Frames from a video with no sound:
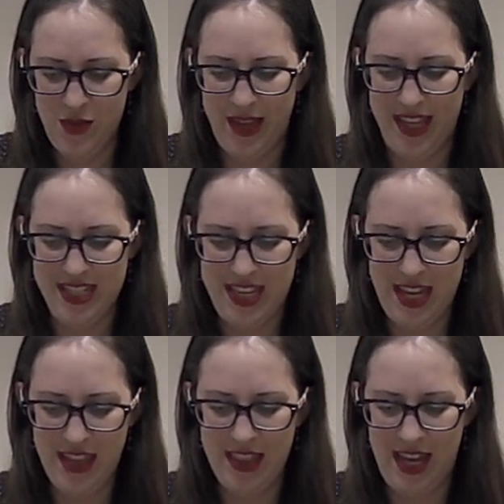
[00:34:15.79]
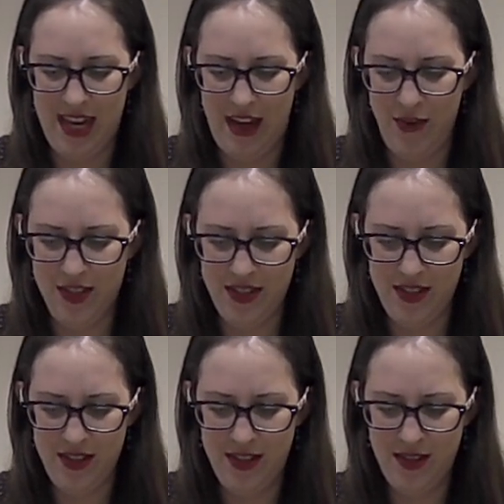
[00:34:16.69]
so I can take that out.
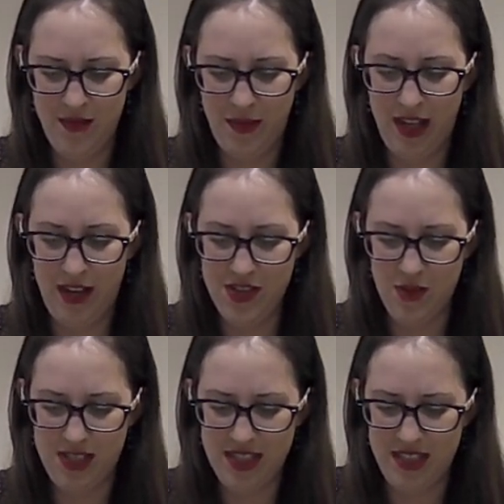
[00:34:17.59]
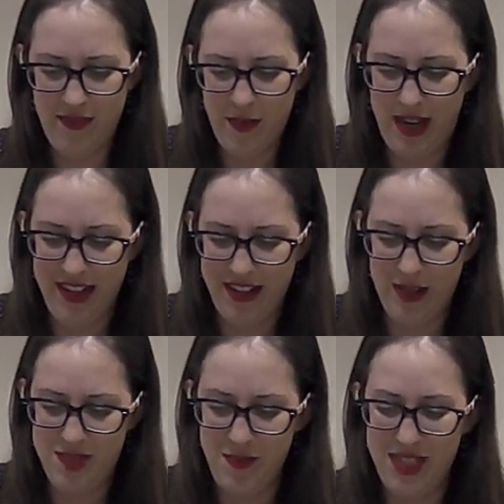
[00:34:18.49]
But I also want to leave the binder
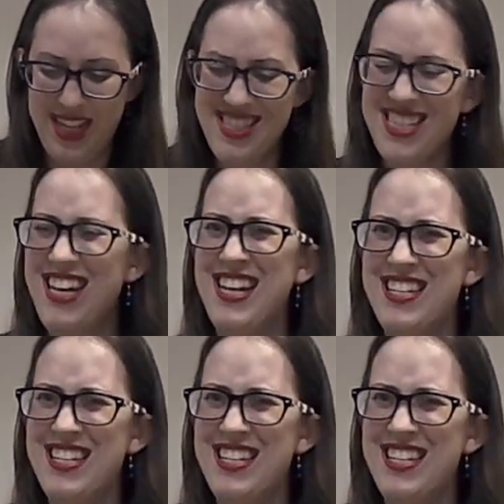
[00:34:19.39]
clips in place